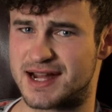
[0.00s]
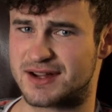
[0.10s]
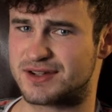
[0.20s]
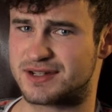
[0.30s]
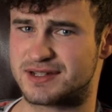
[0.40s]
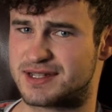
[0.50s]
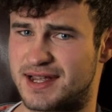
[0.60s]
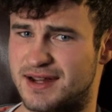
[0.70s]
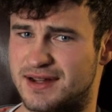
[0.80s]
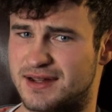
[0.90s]
Dark couldn't
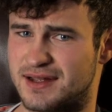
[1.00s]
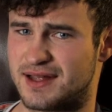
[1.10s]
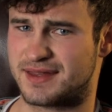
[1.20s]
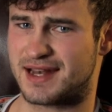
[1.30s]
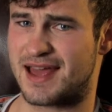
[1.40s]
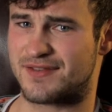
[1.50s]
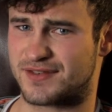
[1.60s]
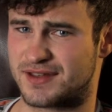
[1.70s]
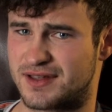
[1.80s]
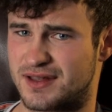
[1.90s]
hear, and they
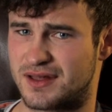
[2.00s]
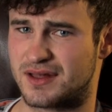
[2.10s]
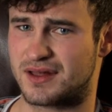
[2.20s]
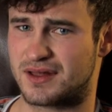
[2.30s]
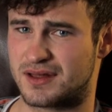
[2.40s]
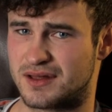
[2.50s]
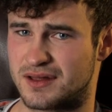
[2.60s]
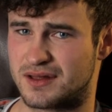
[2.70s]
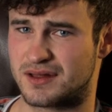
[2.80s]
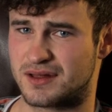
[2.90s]
left.
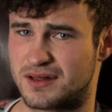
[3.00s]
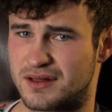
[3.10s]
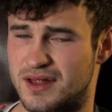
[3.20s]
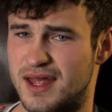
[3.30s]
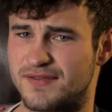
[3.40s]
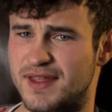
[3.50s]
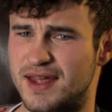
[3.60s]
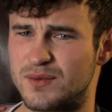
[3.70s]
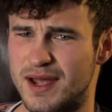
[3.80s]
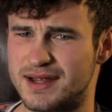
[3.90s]
If they
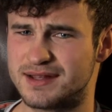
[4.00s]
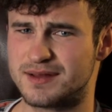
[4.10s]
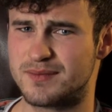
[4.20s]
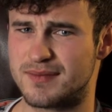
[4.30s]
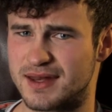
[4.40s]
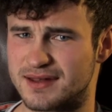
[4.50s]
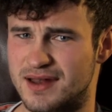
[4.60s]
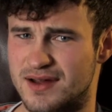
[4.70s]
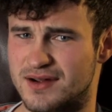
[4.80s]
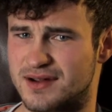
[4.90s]
had waited a minute
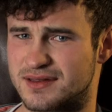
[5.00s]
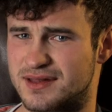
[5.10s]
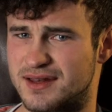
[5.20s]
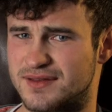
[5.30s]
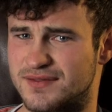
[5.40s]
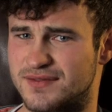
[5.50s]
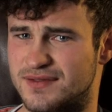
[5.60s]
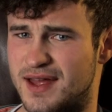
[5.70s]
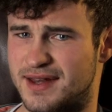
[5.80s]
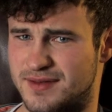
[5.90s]
longer, they'd
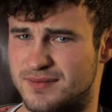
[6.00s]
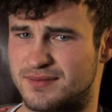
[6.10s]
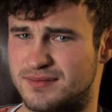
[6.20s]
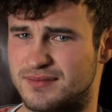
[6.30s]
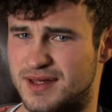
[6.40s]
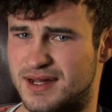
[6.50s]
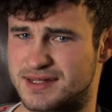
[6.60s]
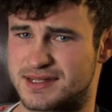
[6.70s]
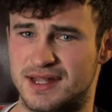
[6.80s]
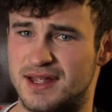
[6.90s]
have had him,
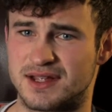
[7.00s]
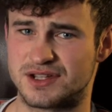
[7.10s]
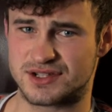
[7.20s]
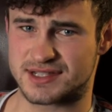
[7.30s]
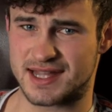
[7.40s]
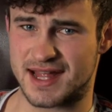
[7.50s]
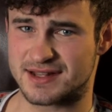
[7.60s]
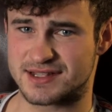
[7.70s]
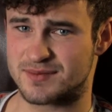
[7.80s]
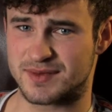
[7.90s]
because just
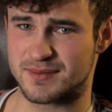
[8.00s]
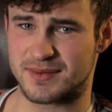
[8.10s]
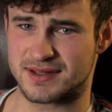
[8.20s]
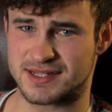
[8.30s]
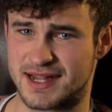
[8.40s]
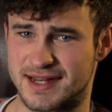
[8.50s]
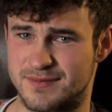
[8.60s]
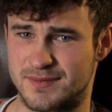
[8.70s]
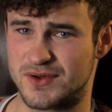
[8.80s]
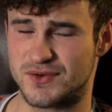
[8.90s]
then something beside
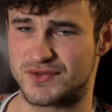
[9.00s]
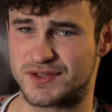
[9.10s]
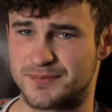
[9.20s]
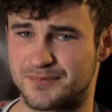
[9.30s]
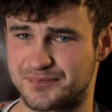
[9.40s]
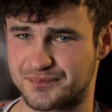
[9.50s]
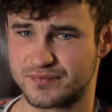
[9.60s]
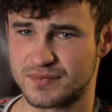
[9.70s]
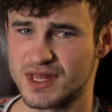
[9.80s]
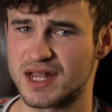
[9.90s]
him moved.
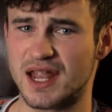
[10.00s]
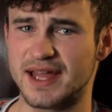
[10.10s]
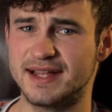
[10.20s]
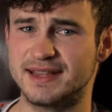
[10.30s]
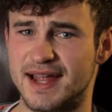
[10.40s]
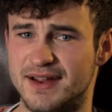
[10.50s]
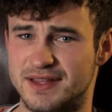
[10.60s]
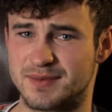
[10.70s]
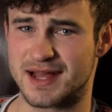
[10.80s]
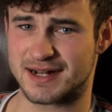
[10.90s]
Lying there in
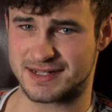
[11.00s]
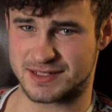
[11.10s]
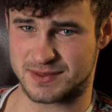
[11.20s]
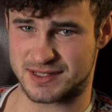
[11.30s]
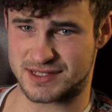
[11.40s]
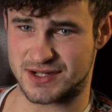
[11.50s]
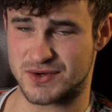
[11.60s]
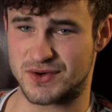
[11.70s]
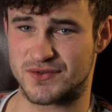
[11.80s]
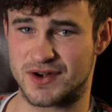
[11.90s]
the blackness with the
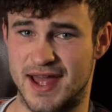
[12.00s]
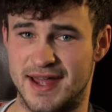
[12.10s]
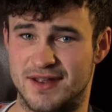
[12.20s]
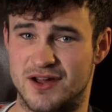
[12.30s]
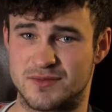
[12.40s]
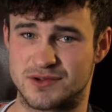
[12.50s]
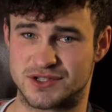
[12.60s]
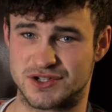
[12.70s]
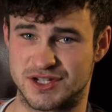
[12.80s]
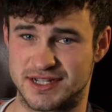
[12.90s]
stone overhead
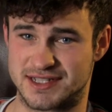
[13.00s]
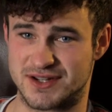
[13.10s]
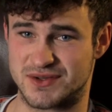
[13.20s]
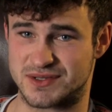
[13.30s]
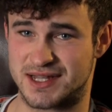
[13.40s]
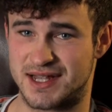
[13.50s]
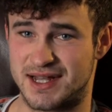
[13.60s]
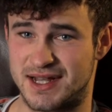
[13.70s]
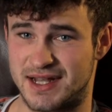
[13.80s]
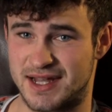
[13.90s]
almost touching his nose,
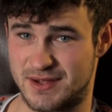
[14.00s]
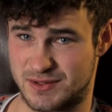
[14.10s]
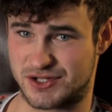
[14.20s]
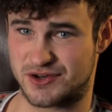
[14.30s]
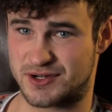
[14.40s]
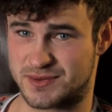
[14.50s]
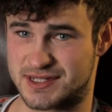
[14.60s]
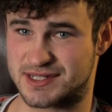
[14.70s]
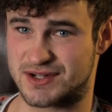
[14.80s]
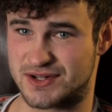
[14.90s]
he was sure it
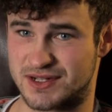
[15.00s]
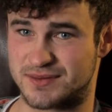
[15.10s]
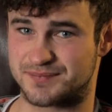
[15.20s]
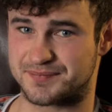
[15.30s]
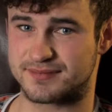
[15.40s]
was a skull.